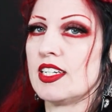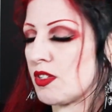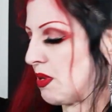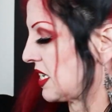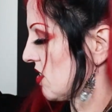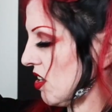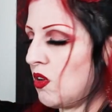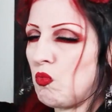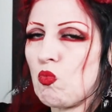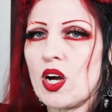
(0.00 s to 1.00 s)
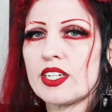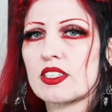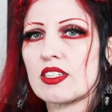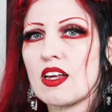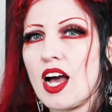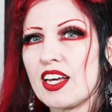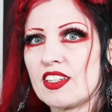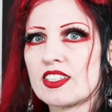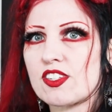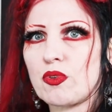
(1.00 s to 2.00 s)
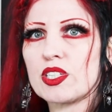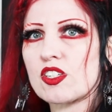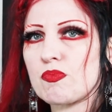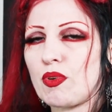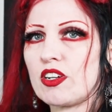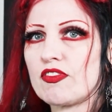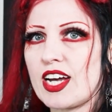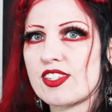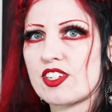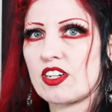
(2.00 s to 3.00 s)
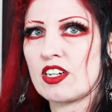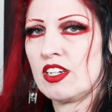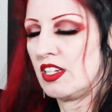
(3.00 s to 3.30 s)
is based on what I think is going to spoil faster.